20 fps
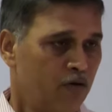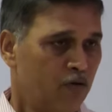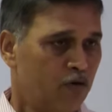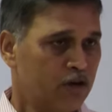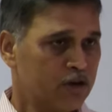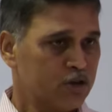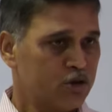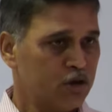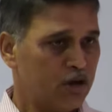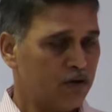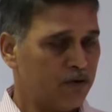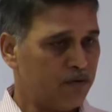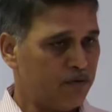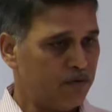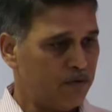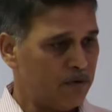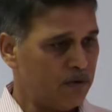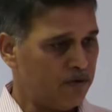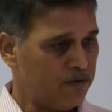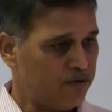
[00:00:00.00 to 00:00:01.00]
Once you
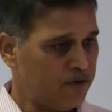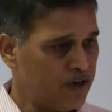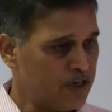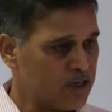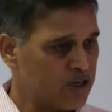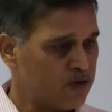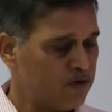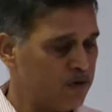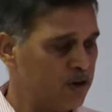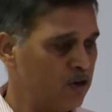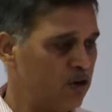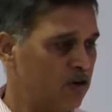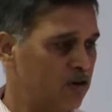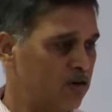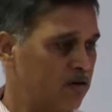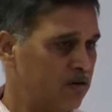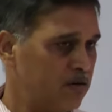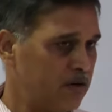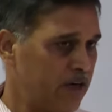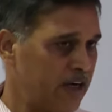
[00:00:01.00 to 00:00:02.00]
have finished with
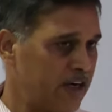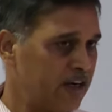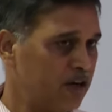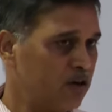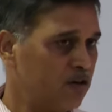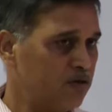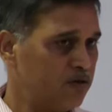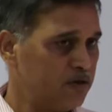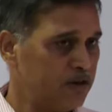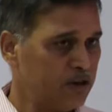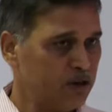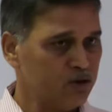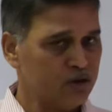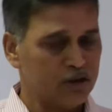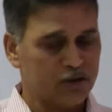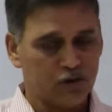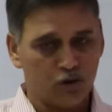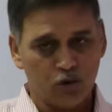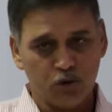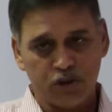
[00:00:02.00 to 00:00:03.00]
your writing of
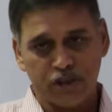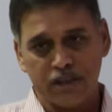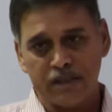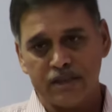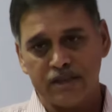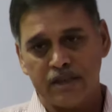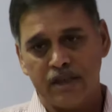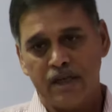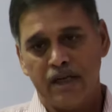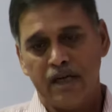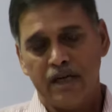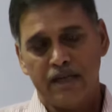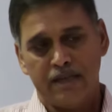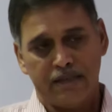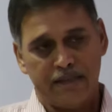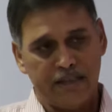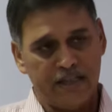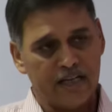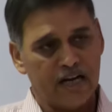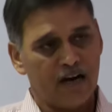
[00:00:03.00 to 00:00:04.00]
individual solutions,
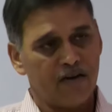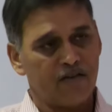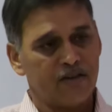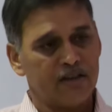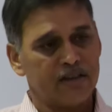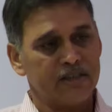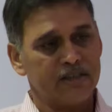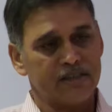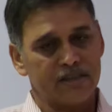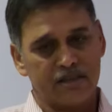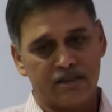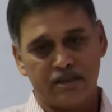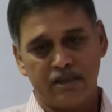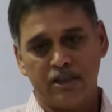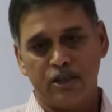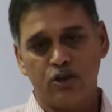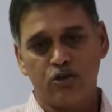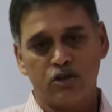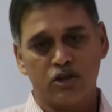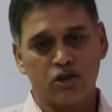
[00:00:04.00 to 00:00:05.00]
thereafter this
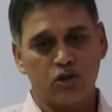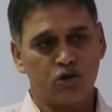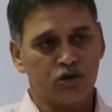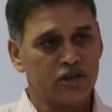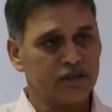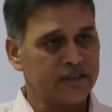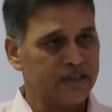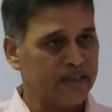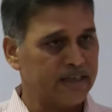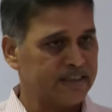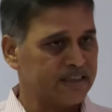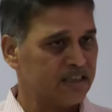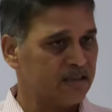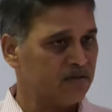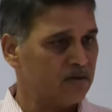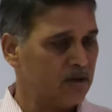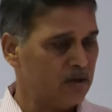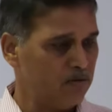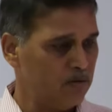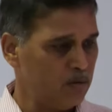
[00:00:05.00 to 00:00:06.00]
individual solution
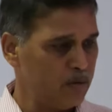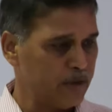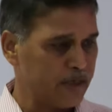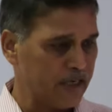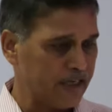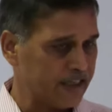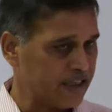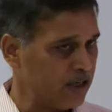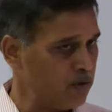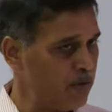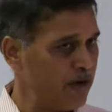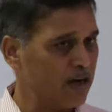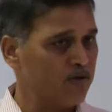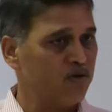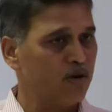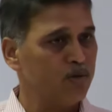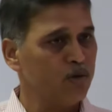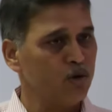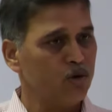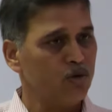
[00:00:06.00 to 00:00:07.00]
selection will be collected back
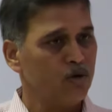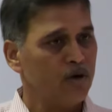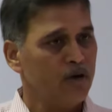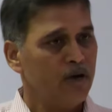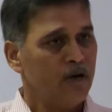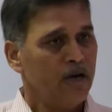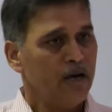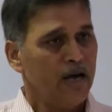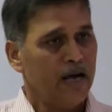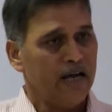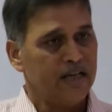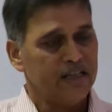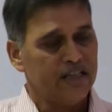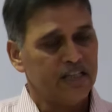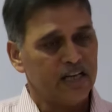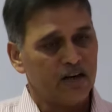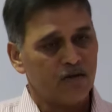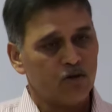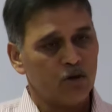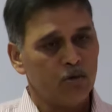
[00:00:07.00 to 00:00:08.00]
from you, and
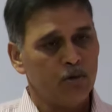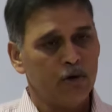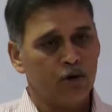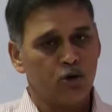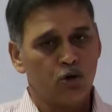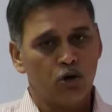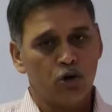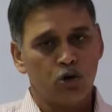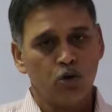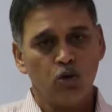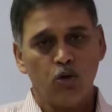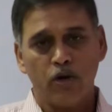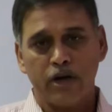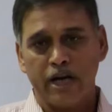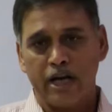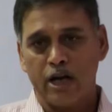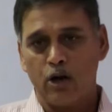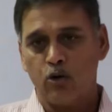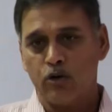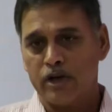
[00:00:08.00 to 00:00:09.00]
thereafter you will be told to
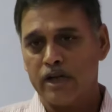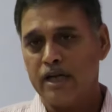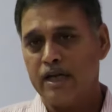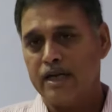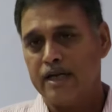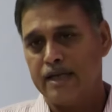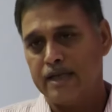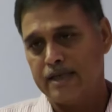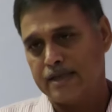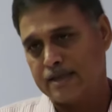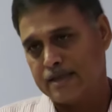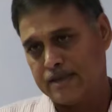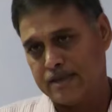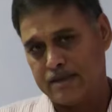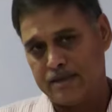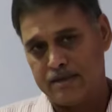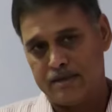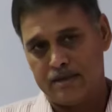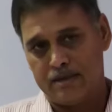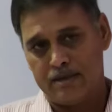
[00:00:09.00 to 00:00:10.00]
carry out a
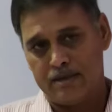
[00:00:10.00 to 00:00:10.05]
discussion,